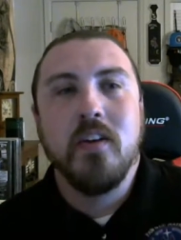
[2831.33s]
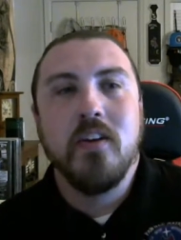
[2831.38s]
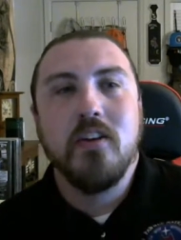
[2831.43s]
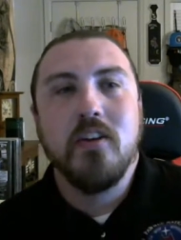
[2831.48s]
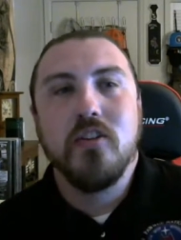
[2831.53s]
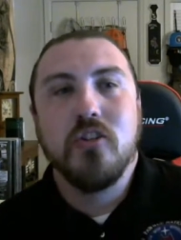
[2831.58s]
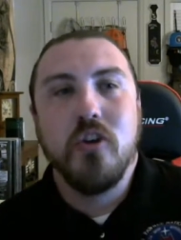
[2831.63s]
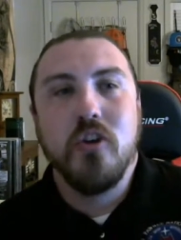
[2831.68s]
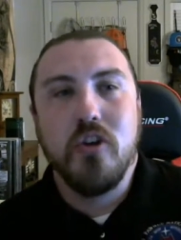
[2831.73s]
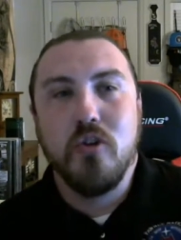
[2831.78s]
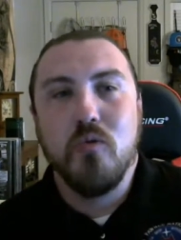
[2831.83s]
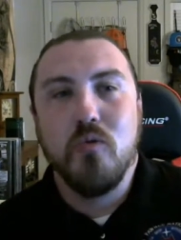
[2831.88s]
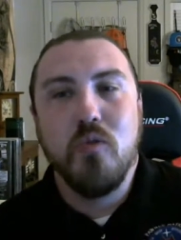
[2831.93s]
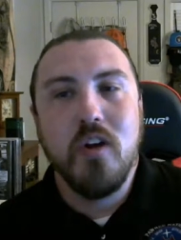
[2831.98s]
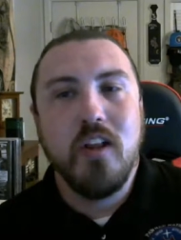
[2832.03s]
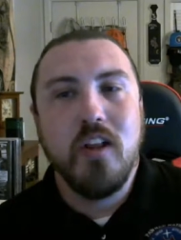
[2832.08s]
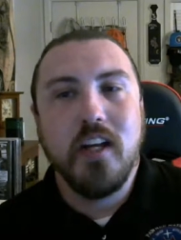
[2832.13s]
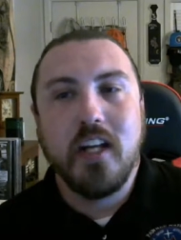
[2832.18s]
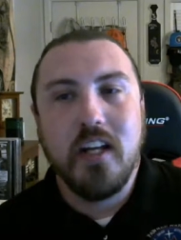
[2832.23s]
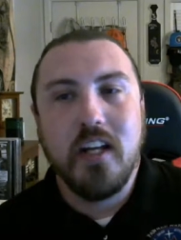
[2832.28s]
So you
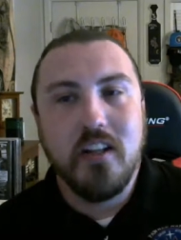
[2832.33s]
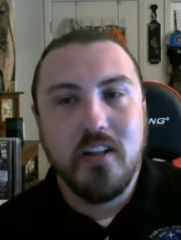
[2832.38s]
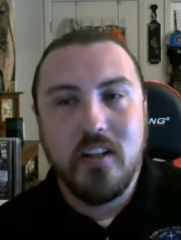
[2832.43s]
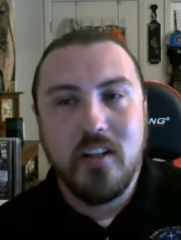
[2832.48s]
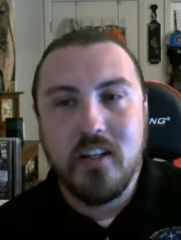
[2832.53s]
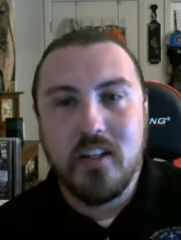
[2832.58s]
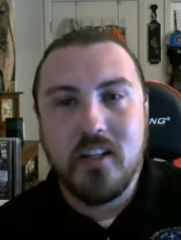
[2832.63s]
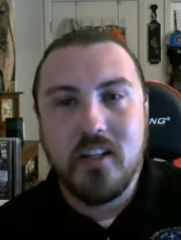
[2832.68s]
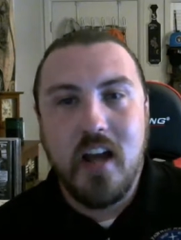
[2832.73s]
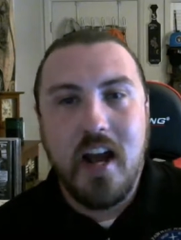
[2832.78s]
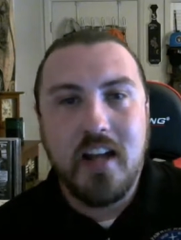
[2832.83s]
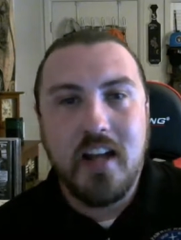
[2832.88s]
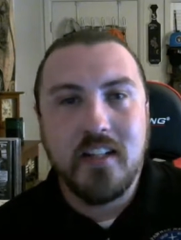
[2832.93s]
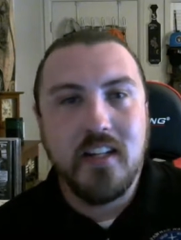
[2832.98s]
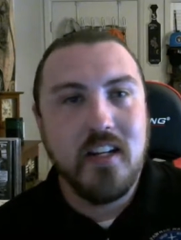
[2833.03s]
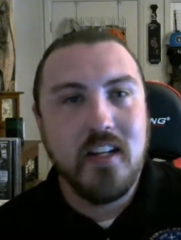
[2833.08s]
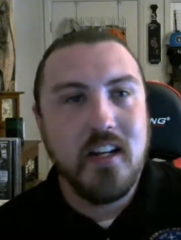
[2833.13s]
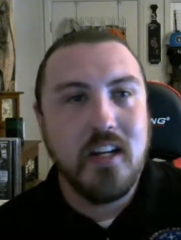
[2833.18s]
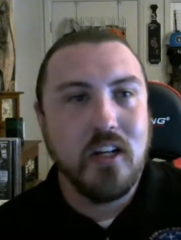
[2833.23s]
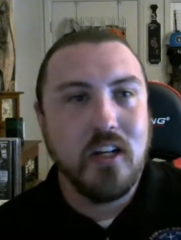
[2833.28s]
really get into the science
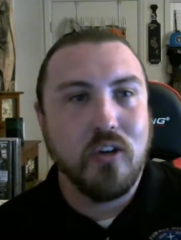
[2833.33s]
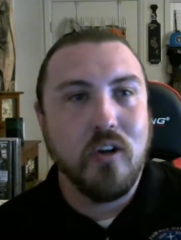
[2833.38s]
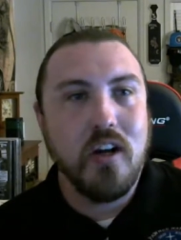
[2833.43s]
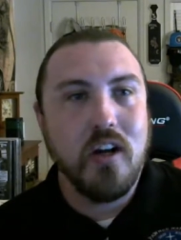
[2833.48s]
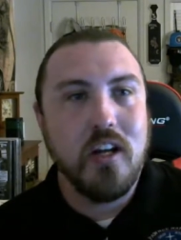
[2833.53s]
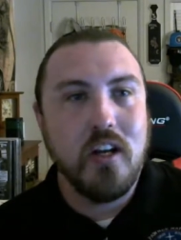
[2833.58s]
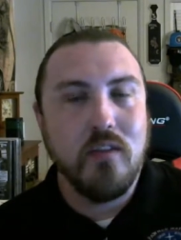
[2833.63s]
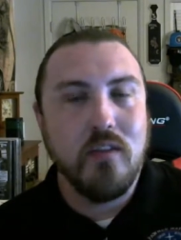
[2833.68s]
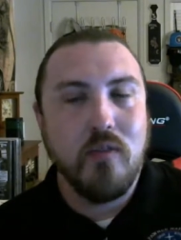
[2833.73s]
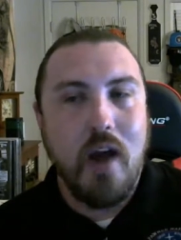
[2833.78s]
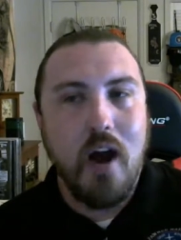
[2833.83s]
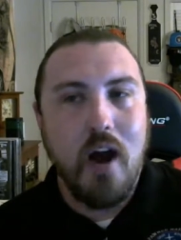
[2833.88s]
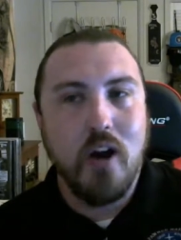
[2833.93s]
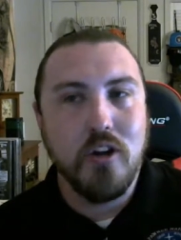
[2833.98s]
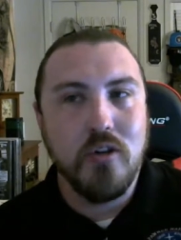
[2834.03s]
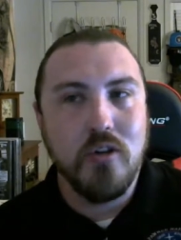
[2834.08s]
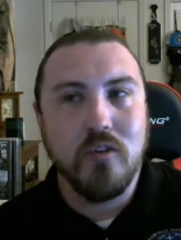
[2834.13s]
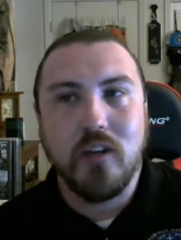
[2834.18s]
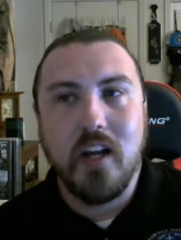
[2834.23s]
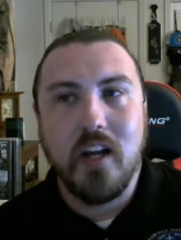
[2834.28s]
and nitty gritty of how
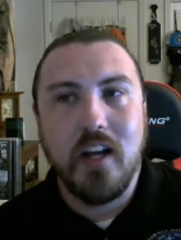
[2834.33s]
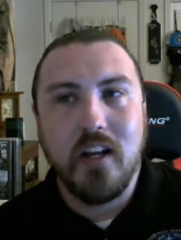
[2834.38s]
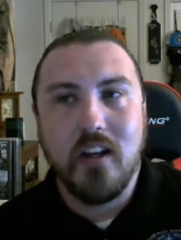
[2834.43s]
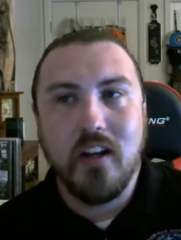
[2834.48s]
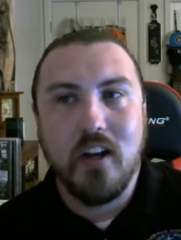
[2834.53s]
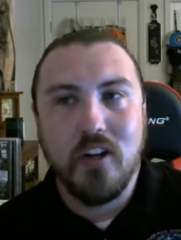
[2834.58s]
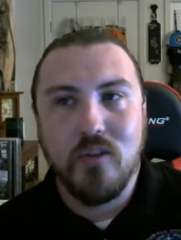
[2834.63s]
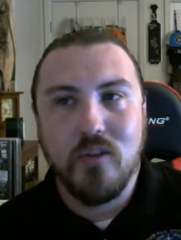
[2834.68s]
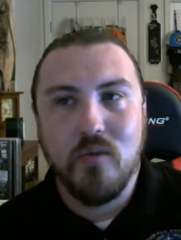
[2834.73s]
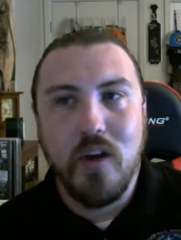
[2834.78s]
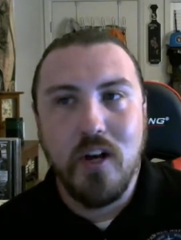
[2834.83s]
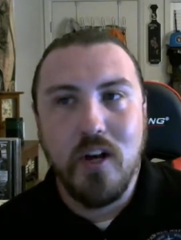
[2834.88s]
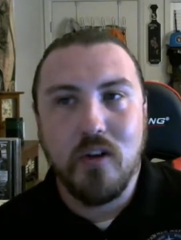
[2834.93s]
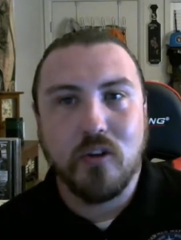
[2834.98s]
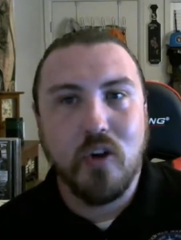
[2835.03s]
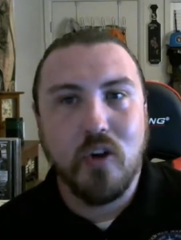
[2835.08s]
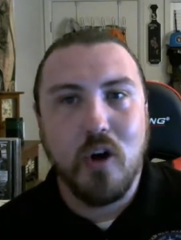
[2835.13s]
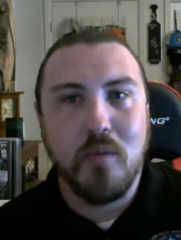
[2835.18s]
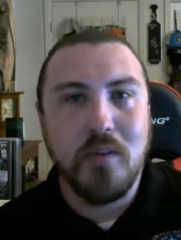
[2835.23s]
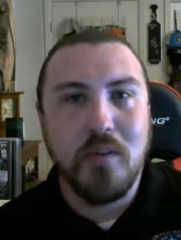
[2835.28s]
you get a
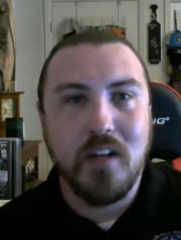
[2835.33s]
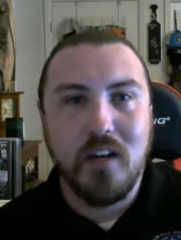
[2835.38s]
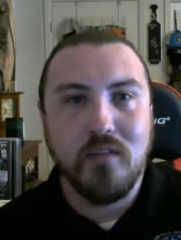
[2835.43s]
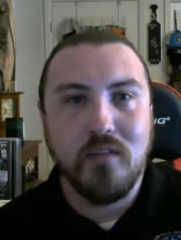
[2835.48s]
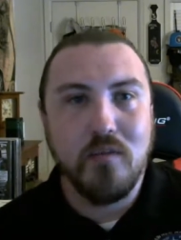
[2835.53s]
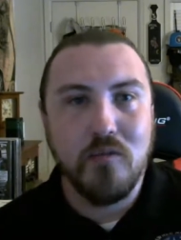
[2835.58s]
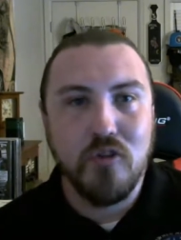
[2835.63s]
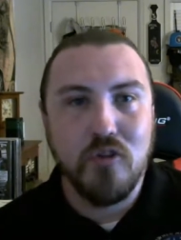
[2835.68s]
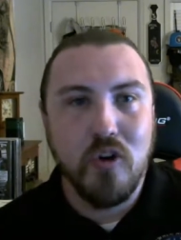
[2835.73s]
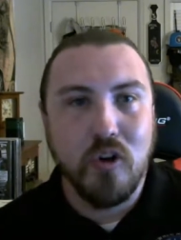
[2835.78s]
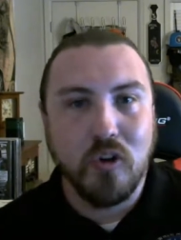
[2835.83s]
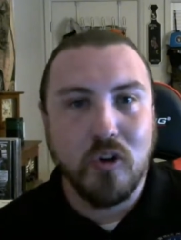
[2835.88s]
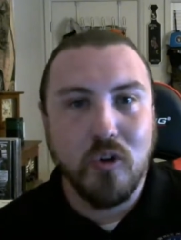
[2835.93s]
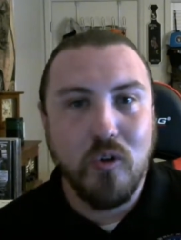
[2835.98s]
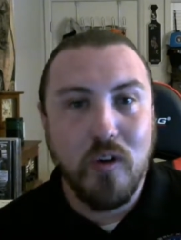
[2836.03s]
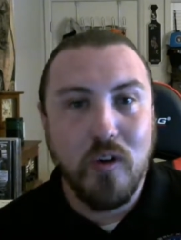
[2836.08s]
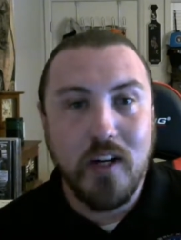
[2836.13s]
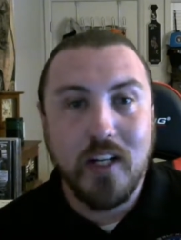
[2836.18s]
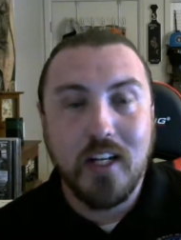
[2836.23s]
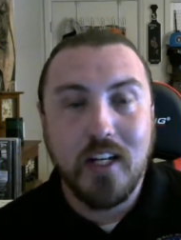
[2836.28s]
radiocarbon date from
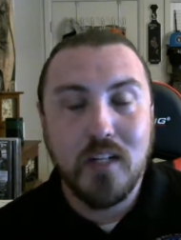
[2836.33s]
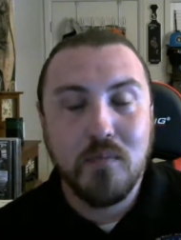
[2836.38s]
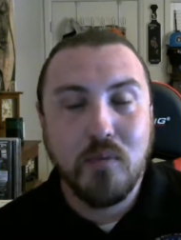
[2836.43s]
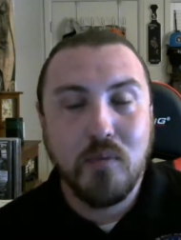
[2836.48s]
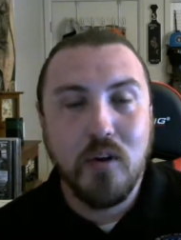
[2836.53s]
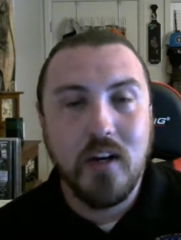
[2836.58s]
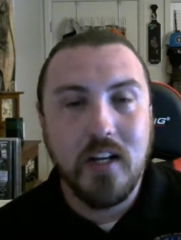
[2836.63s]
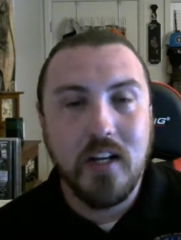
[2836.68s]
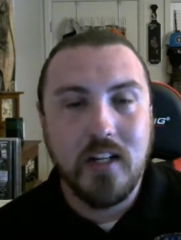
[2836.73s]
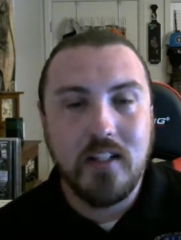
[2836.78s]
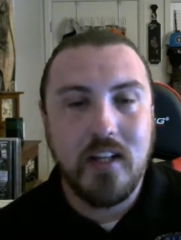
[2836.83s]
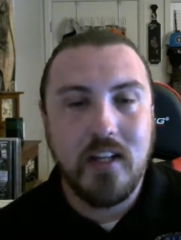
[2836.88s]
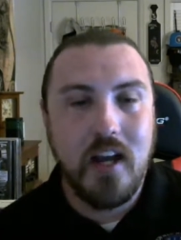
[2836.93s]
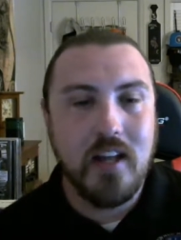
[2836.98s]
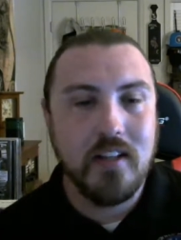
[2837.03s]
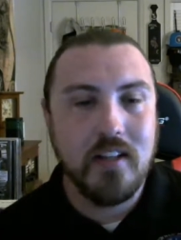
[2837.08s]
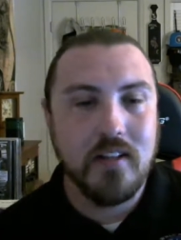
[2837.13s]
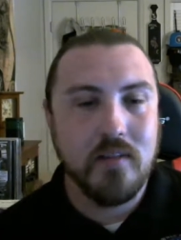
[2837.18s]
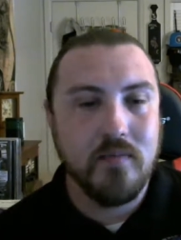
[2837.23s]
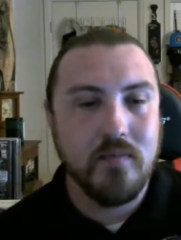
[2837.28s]
charcoal, and it gets pretty
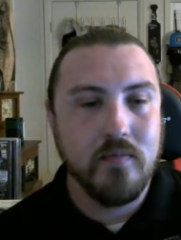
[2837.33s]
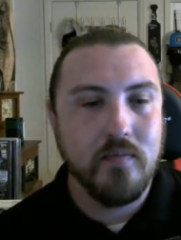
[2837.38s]
intense.